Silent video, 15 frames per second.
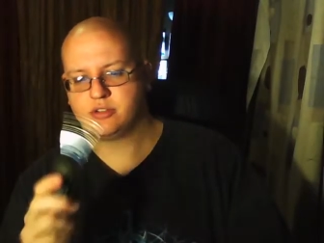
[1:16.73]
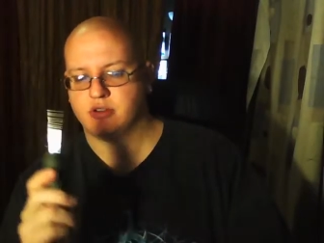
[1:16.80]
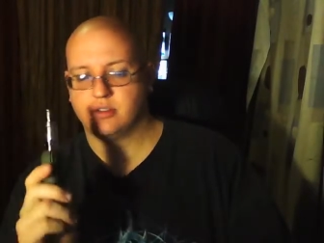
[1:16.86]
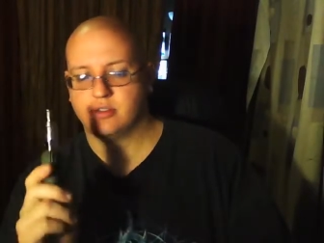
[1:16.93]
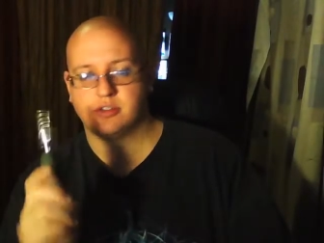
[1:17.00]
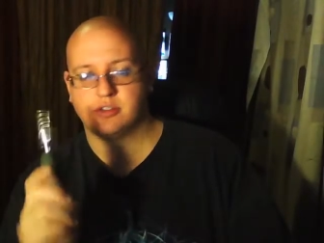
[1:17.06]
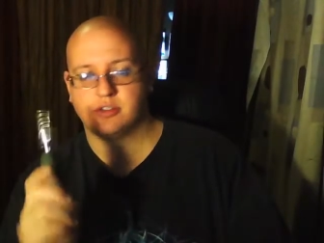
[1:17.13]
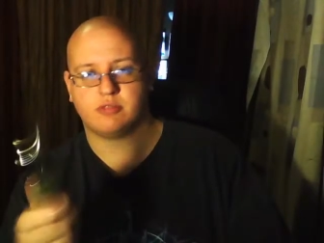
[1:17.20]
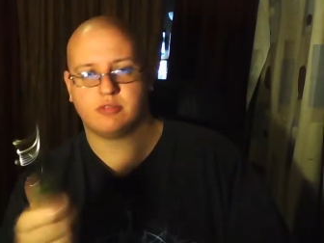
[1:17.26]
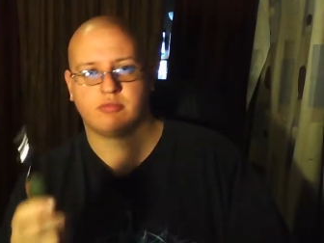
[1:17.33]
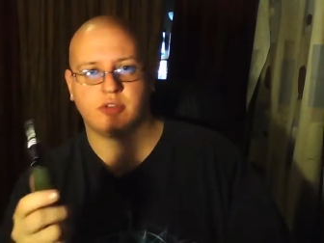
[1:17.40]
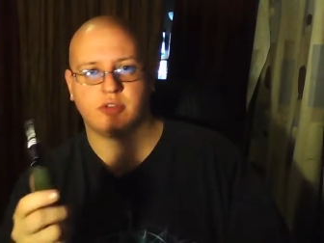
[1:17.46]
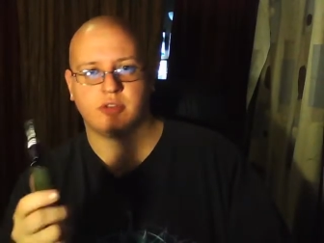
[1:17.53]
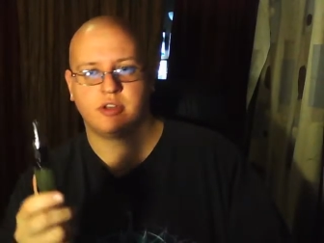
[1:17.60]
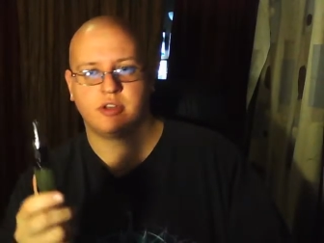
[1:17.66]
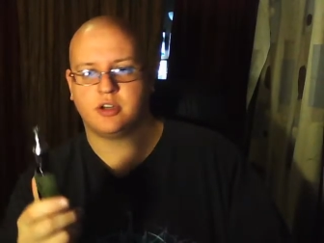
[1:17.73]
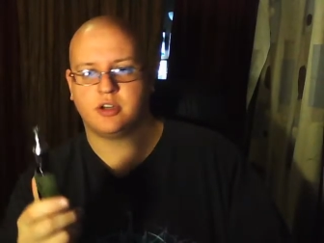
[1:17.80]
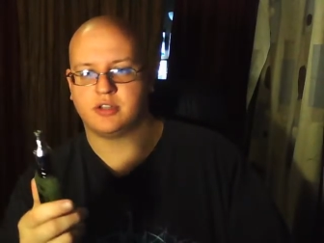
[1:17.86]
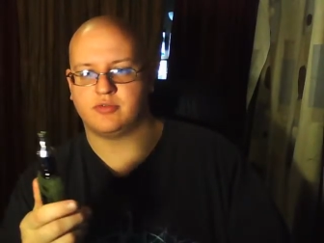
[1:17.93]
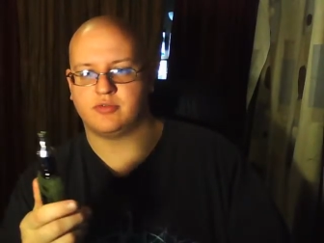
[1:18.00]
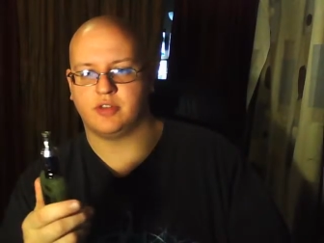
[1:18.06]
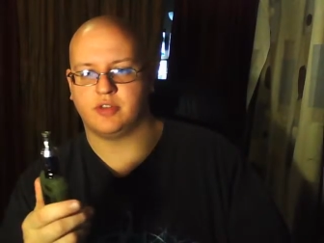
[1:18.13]
This is a really
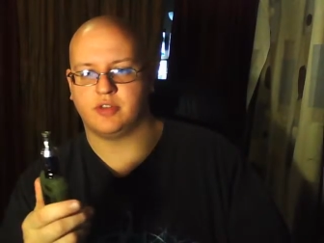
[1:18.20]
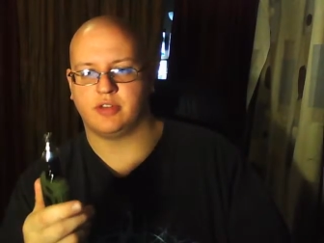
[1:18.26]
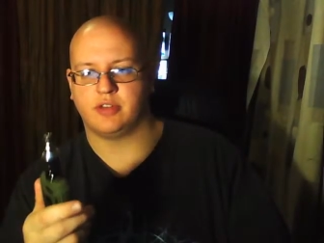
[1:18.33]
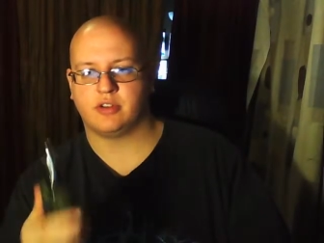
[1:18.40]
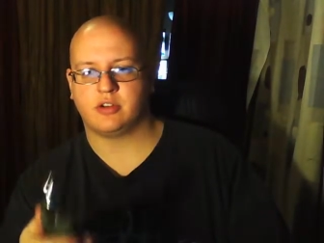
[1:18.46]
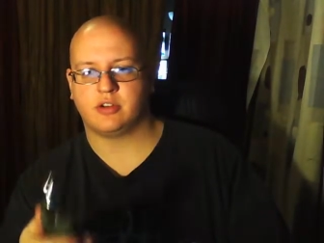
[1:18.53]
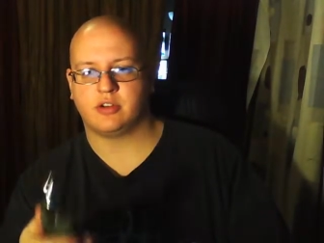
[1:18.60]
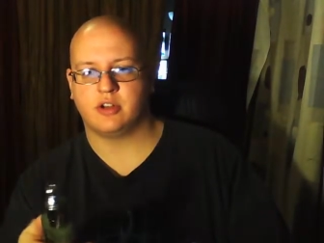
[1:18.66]
awesome flavor.